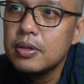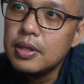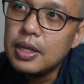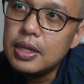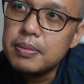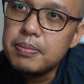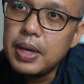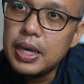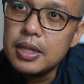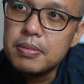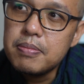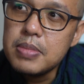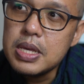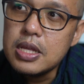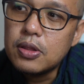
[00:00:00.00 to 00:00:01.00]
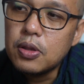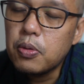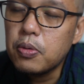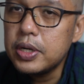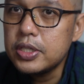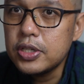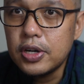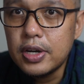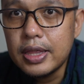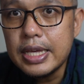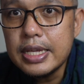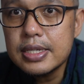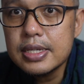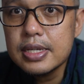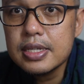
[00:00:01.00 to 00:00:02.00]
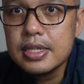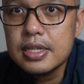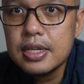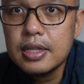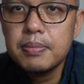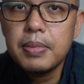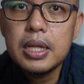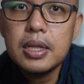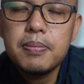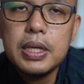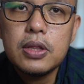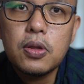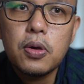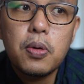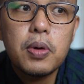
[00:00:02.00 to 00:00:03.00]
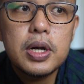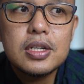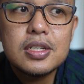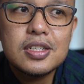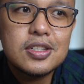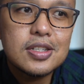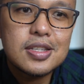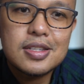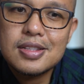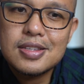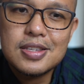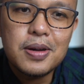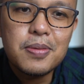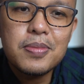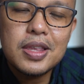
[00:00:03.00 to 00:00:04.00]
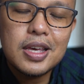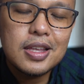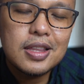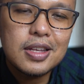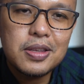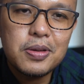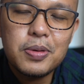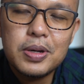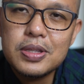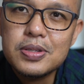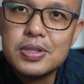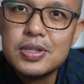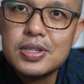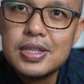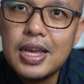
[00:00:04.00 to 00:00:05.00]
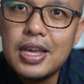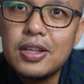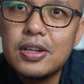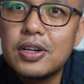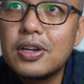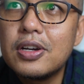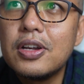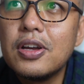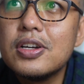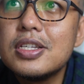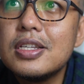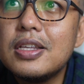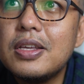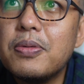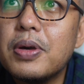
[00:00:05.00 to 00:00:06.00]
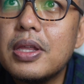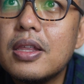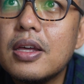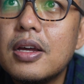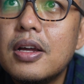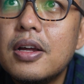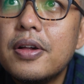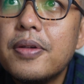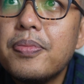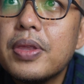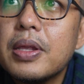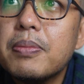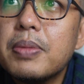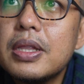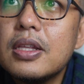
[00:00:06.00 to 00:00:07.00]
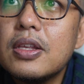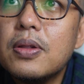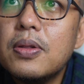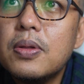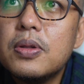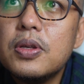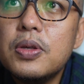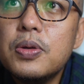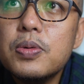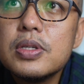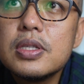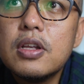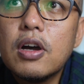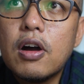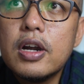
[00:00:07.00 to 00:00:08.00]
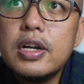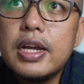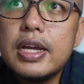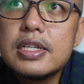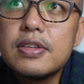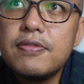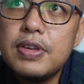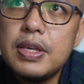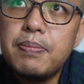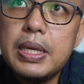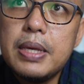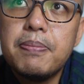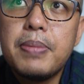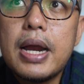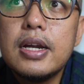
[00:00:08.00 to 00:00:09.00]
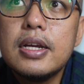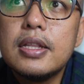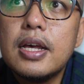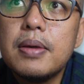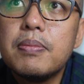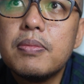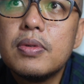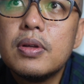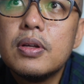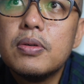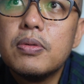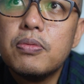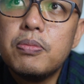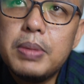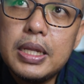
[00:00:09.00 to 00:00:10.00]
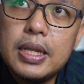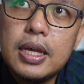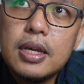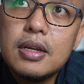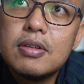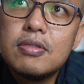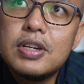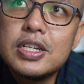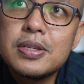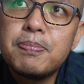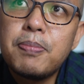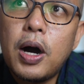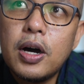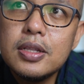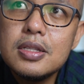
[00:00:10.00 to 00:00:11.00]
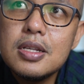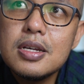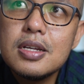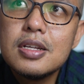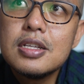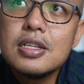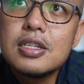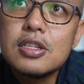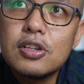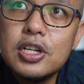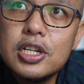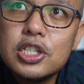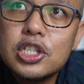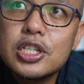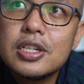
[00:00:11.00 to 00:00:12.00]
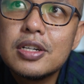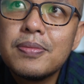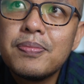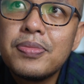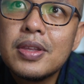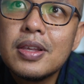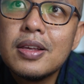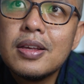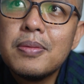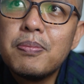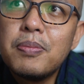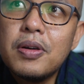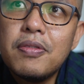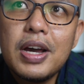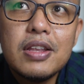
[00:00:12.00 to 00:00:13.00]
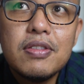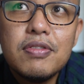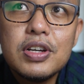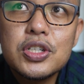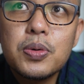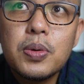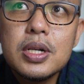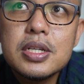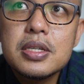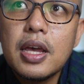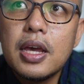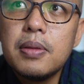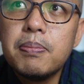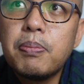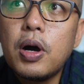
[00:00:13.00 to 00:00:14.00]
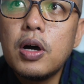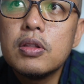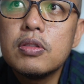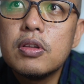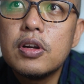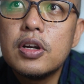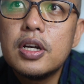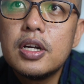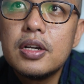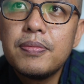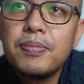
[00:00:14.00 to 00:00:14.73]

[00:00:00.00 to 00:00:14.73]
It might be towards your thesis, it might be towards just something that you want to sustain your curiosity with, but use the RSVP paradigm, meaning respond, search, provide visuals, and ponder